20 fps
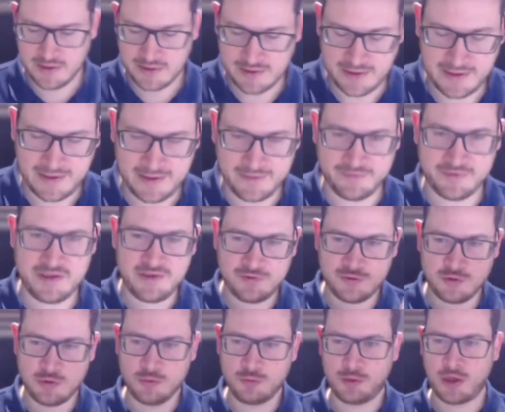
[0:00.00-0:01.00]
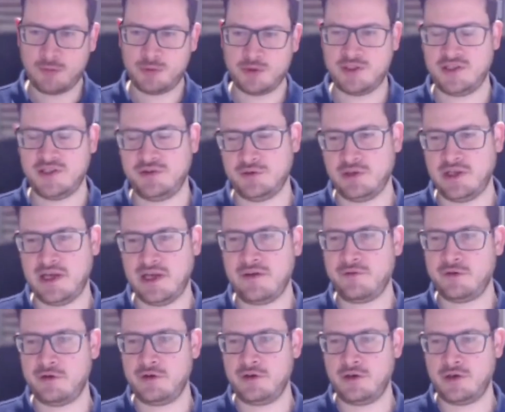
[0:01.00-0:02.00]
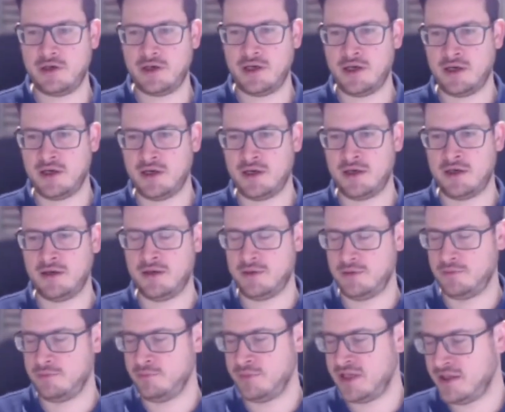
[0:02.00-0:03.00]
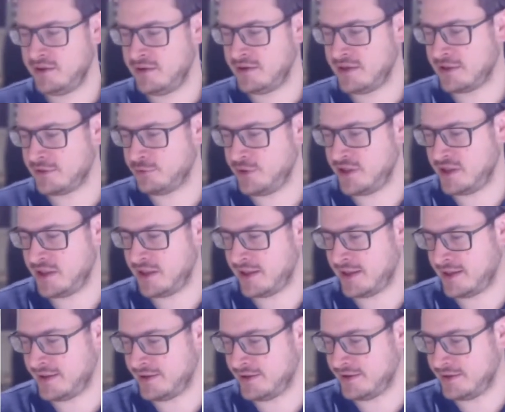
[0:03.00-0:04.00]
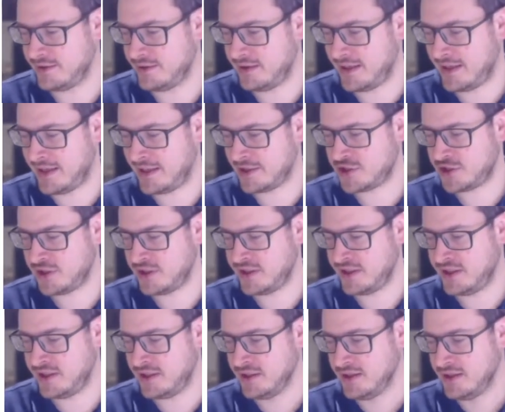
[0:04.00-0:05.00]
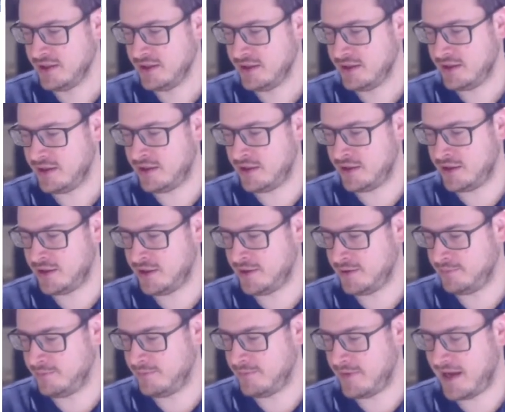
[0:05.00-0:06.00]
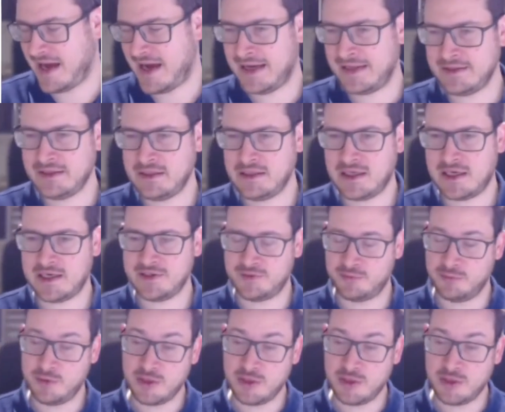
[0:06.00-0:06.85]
And these two properties together mean that we can actually analyze much